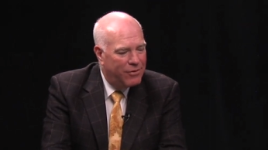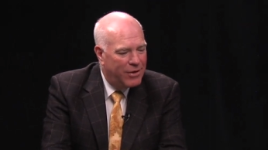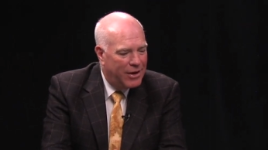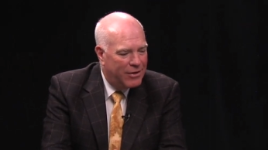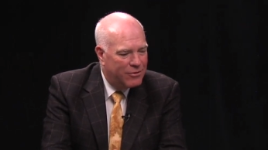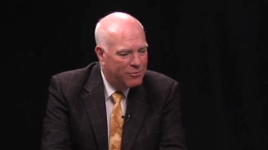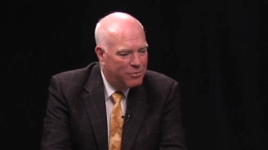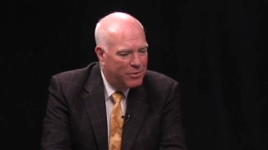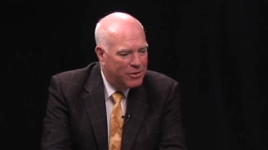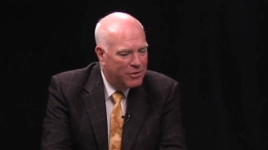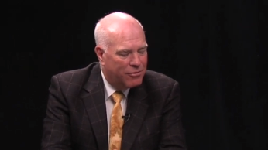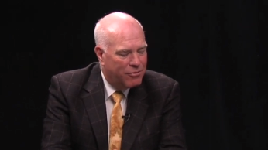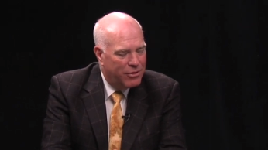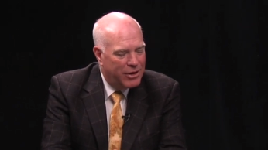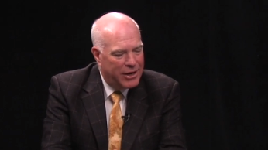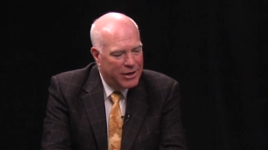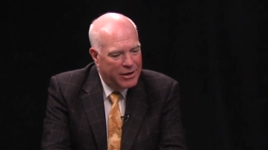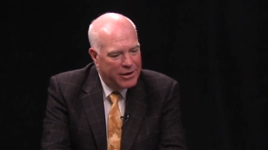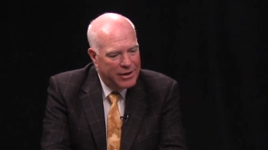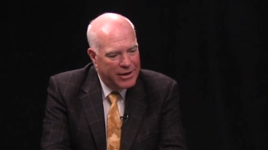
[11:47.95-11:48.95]
has been
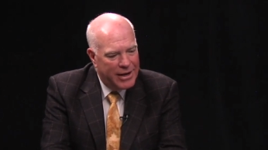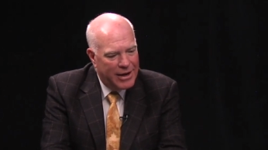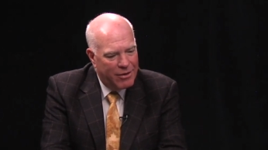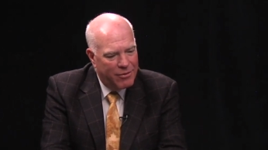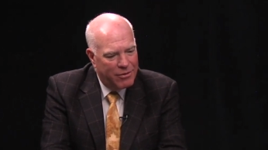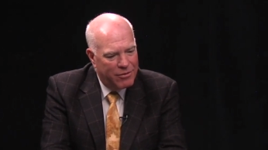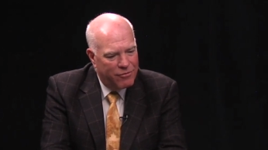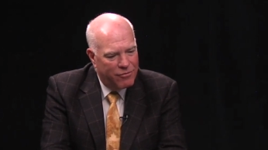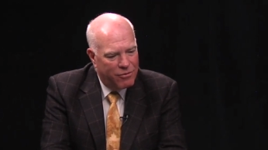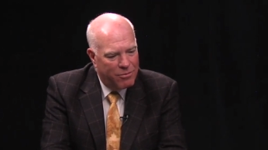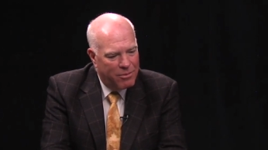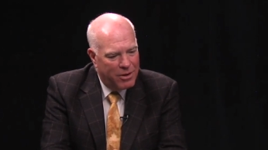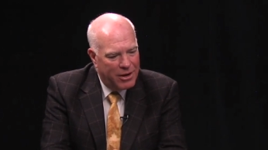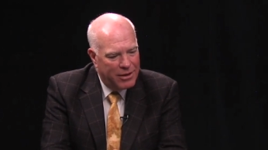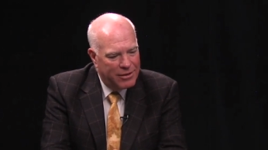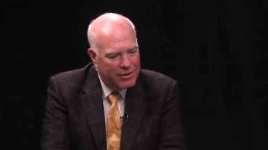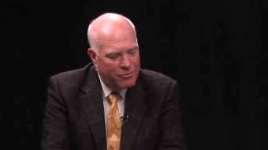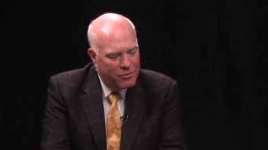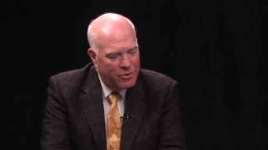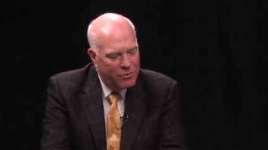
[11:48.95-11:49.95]
created now in
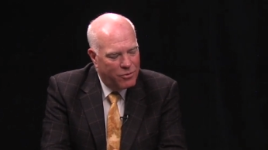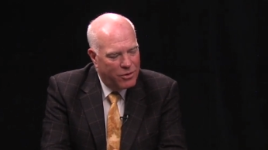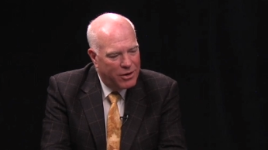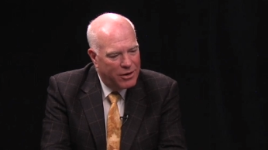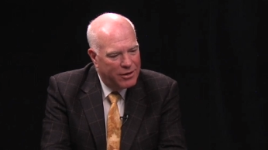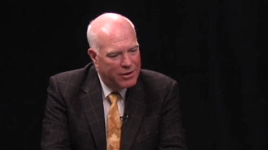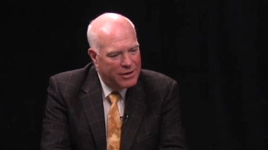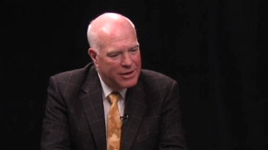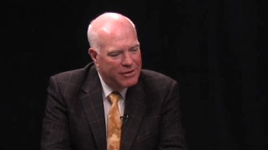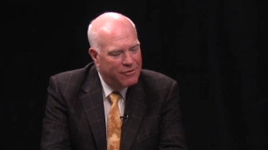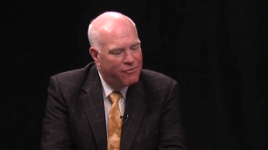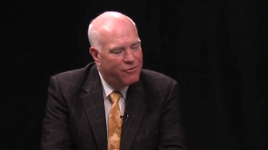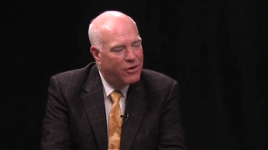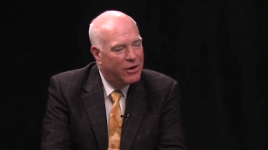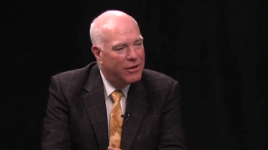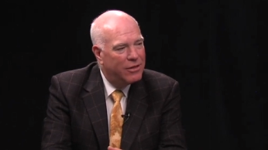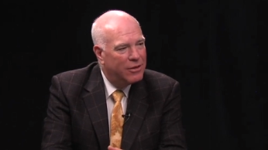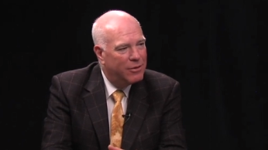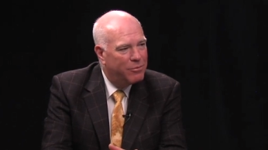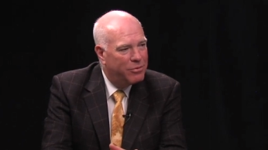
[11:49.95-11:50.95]
Vermont that we want to
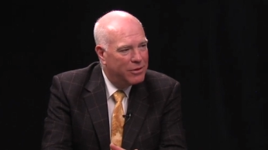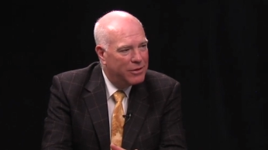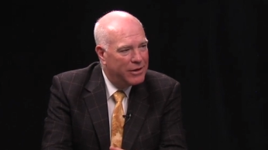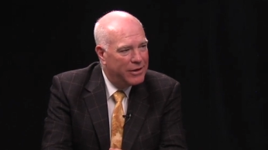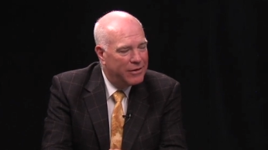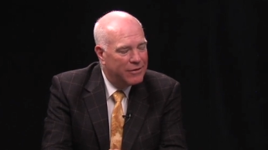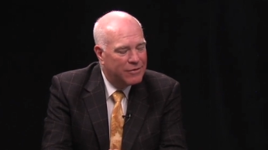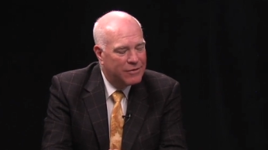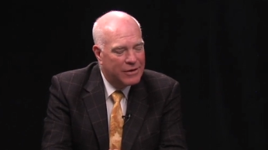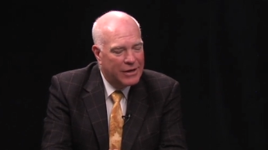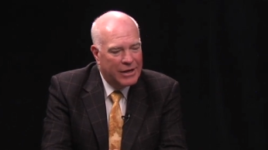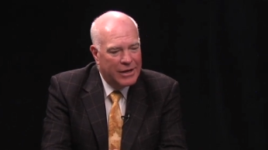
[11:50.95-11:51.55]
defund the police.